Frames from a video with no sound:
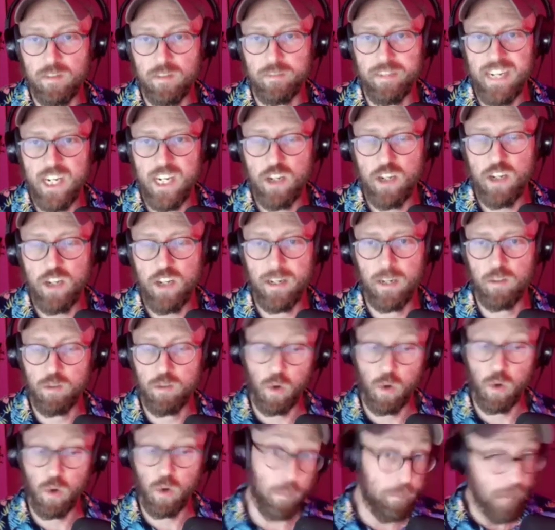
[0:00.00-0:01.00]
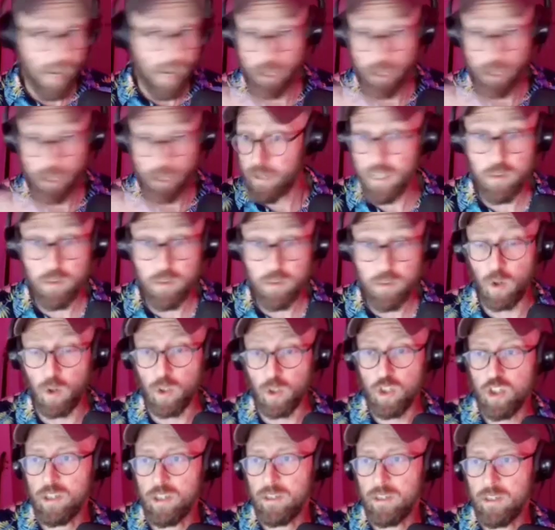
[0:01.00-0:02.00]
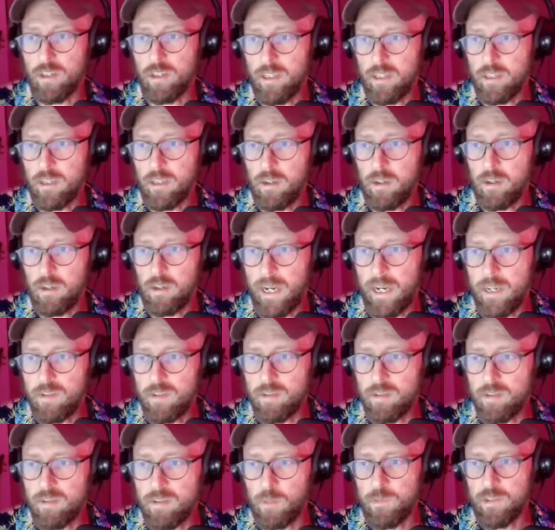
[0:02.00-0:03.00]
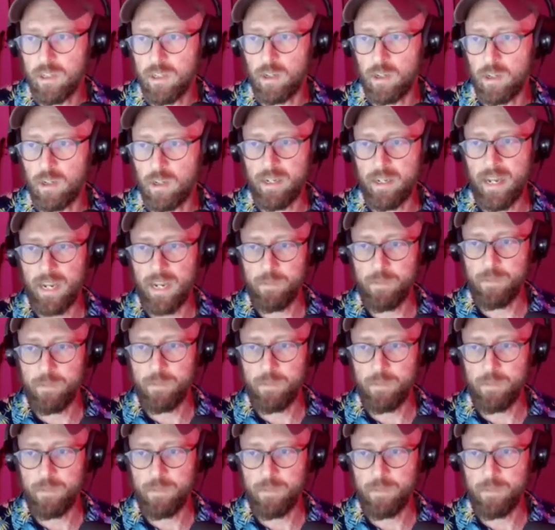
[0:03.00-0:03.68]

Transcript: of each and underscore battery and torch. Okay, so I'm just going to rename